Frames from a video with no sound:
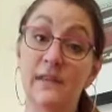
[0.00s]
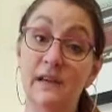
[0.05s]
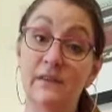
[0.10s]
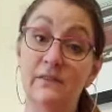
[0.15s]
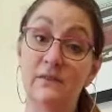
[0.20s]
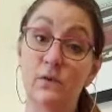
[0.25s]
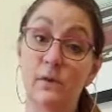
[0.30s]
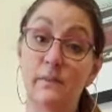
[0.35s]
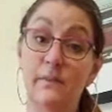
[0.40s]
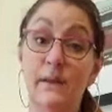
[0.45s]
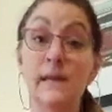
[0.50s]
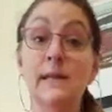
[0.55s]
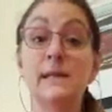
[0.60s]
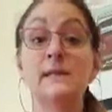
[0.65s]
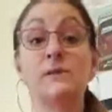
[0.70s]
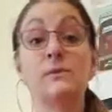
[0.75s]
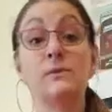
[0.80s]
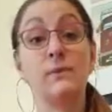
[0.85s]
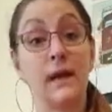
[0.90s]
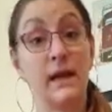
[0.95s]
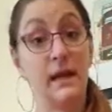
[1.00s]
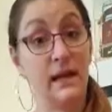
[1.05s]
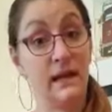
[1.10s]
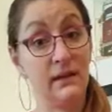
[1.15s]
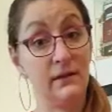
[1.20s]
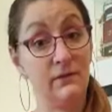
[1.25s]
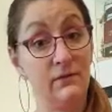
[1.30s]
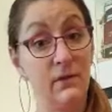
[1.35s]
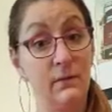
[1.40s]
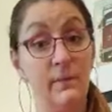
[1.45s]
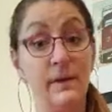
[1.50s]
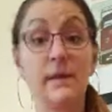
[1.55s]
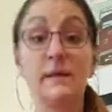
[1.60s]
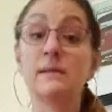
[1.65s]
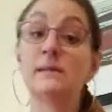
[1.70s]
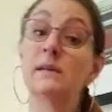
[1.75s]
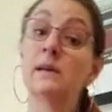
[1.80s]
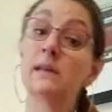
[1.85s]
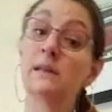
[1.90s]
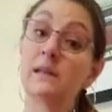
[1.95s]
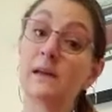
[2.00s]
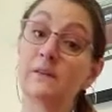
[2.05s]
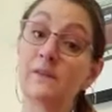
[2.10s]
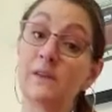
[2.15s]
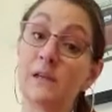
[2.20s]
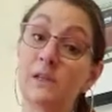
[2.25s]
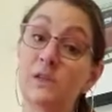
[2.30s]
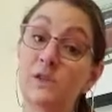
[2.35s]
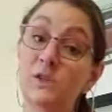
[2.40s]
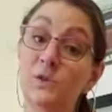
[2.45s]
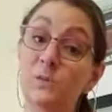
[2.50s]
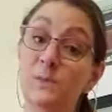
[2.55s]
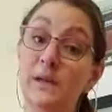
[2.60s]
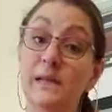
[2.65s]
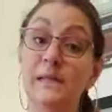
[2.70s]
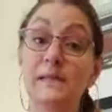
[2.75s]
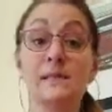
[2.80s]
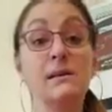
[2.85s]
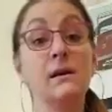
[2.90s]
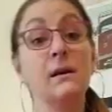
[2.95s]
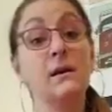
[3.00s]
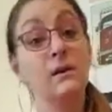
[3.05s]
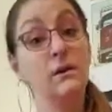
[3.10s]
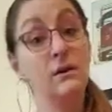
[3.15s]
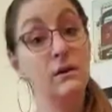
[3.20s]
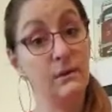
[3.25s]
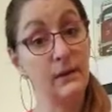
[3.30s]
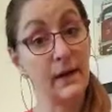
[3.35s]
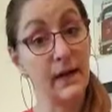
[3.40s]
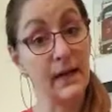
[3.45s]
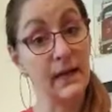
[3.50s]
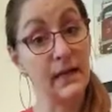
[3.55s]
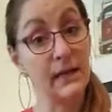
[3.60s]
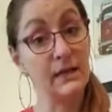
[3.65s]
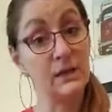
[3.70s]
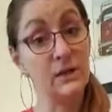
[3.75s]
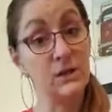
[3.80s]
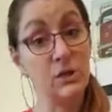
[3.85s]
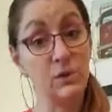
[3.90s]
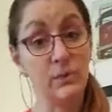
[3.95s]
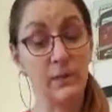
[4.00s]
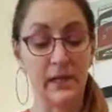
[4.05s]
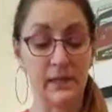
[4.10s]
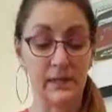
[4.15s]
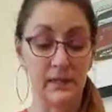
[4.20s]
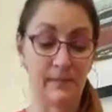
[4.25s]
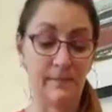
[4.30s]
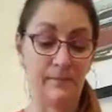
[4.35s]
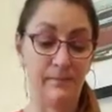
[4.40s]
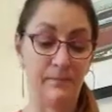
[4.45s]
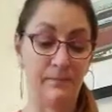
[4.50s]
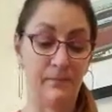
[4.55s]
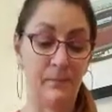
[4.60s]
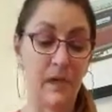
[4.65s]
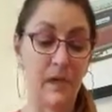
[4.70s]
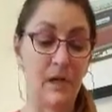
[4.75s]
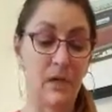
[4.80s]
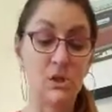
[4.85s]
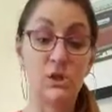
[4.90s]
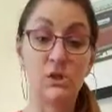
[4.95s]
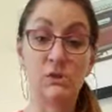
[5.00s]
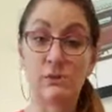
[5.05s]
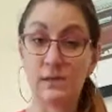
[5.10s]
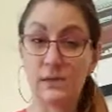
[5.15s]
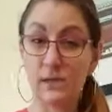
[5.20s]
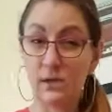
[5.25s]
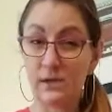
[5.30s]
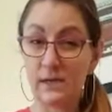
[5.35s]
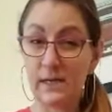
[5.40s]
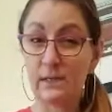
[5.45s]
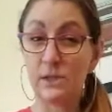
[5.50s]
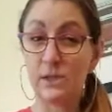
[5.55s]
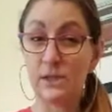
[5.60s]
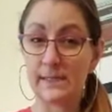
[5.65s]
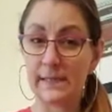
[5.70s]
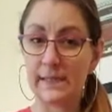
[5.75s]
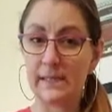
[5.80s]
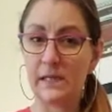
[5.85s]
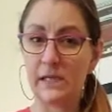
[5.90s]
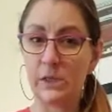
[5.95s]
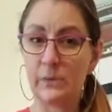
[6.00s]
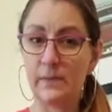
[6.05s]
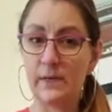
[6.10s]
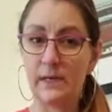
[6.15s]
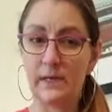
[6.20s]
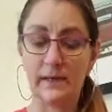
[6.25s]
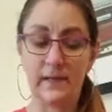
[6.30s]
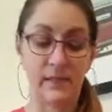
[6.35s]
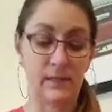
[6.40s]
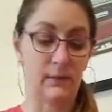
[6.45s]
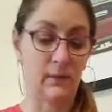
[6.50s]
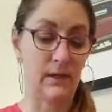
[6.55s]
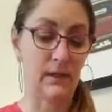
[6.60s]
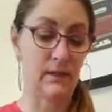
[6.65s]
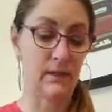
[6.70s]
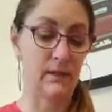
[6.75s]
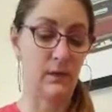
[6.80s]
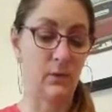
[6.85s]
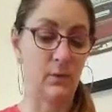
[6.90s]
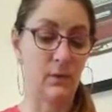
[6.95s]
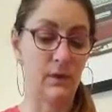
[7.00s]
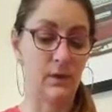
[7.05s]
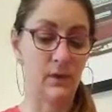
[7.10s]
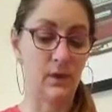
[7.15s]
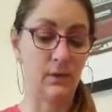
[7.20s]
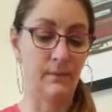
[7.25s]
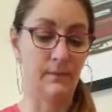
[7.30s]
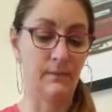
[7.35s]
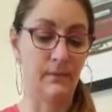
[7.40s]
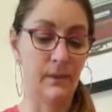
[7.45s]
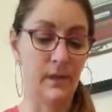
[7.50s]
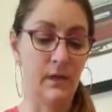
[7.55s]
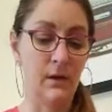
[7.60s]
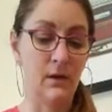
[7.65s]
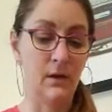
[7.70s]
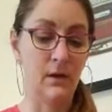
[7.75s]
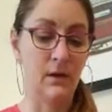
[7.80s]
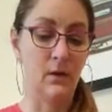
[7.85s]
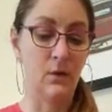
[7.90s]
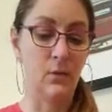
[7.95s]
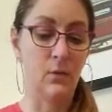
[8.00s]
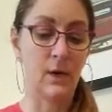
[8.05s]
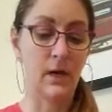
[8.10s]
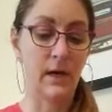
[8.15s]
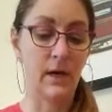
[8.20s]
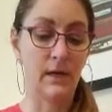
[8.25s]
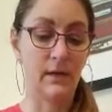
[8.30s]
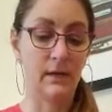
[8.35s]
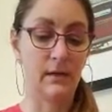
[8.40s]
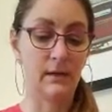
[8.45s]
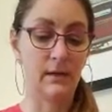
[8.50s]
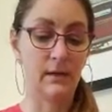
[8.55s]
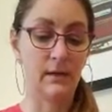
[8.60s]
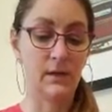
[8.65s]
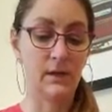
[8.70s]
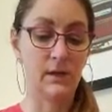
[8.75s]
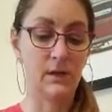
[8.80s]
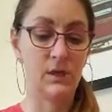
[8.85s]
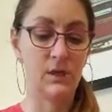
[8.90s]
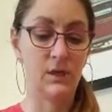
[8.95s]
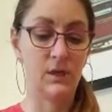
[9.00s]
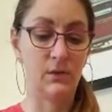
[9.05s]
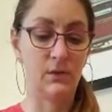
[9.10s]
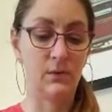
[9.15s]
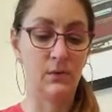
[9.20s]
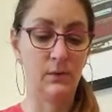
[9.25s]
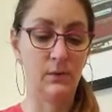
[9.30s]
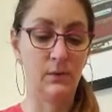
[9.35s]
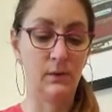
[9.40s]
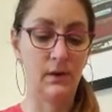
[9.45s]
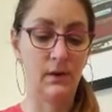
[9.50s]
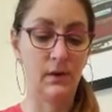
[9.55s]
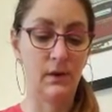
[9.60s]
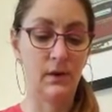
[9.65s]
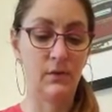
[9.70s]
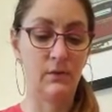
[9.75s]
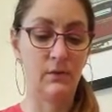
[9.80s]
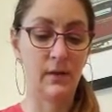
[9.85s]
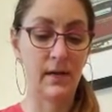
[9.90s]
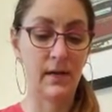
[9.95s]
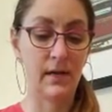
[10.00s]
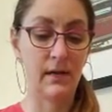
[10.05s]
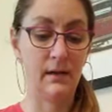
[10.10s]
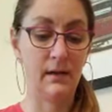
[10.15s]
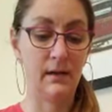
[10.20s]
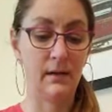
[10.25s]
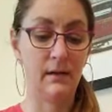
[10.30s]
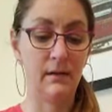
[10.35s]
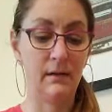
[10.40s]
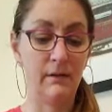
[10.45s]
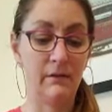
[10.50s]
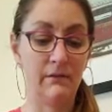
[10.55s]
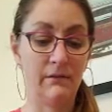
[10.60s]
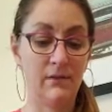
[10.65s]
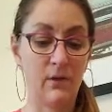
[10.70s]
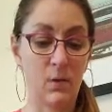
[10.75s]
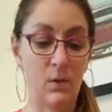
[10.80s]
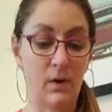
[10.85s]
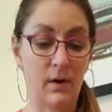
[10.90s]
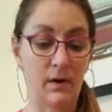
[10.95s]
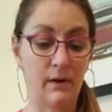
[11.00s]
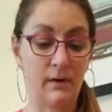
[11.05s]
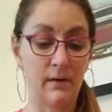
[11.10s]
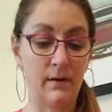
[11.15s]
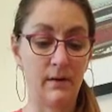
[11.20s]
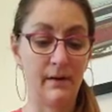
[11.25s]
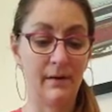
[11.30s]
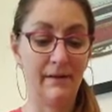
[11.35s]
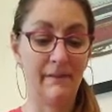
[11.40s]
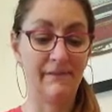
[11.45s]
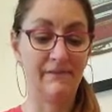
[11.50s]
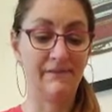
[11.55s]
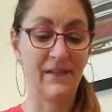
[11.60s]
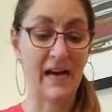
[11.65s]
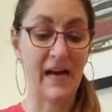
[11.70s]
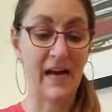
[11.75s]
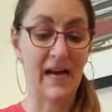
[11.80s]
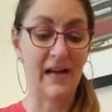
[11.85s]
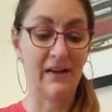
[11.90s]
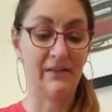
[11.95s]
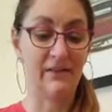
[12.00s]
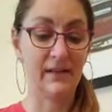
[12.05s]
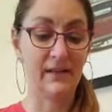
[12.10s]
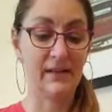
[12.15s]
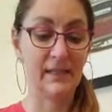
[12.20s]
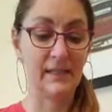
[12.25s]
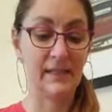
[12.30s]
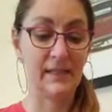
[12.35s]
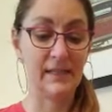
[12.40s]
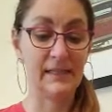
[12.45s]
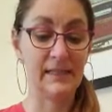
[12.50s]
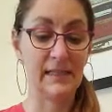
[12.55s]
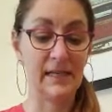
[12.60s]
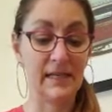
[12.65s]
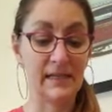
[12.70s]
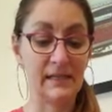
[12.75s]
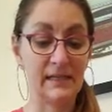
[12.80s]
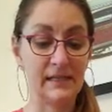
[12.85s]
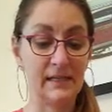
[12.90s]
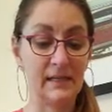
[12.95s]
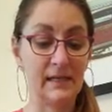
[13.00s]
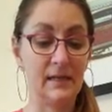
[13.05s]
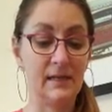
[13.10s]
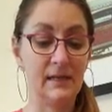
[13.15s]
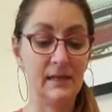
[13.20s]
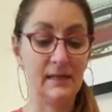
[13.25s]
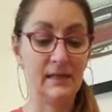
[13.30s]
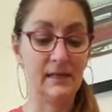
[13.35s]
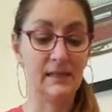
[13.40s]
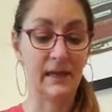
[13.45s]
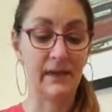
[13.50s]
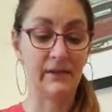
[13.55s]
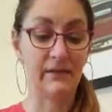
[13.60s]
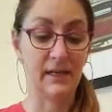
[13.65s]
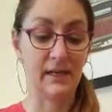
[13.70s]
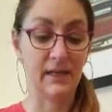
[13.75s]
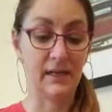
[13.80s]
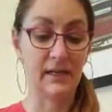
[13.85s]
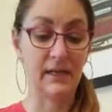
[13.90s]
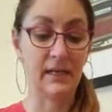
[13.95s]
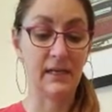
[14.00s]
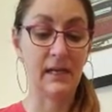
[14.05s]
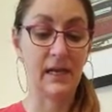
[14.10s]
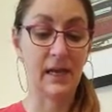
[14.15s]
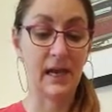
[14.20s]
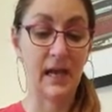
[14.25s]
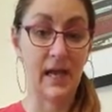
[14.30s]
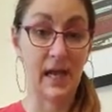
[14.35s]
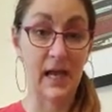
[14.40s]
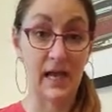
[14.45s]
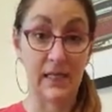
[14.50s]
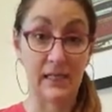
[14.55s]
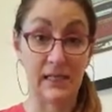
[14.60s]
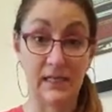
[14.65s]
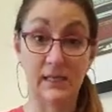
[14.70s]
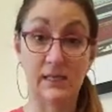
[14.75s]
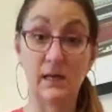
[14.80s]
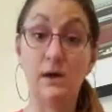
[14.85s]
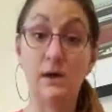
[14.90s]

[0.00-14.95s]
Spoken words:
hand 4 beats, right hand 4 beats, left hand 2 beats, right hand 2 beats. So I'll slow down just a little bit on this one. So we'll do 1, 2, 3, 4, 5, 6, 7, 8.